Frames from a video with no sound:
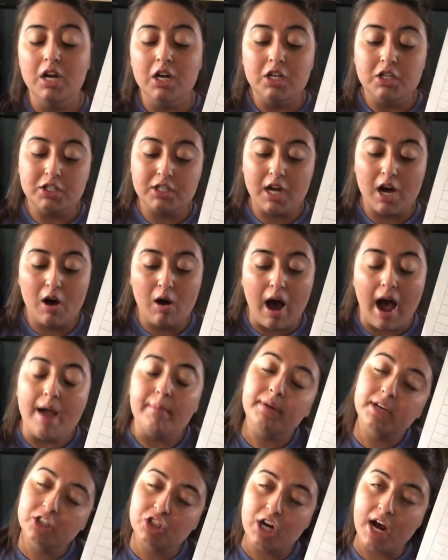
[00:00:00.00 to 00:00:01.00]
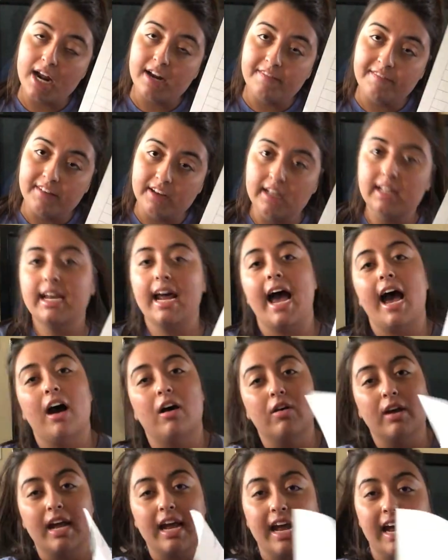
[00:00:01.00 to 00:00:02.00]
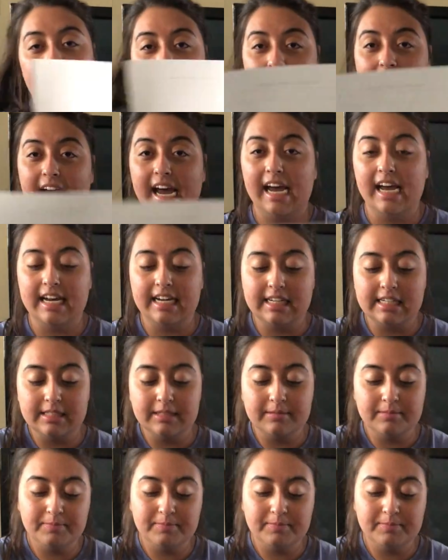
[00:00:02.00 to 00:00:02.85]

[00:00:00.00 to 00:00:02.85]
So I'm going to try to fill it out, and